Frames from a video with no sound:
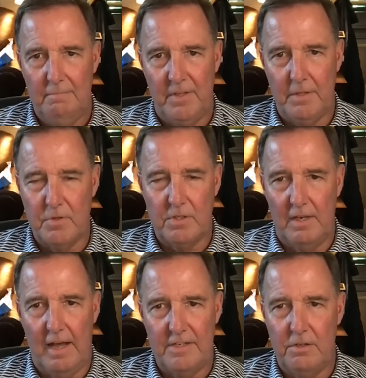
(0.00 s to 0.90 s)
And the most
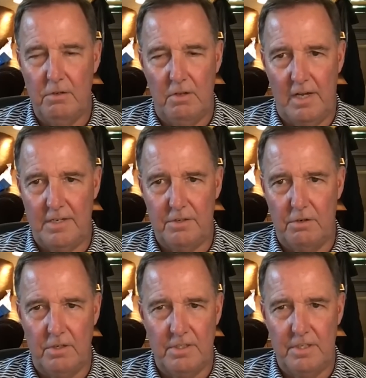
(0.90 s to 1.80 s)
logical, honest
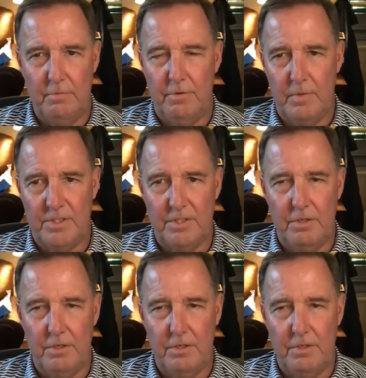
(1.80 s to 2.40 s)
currency with which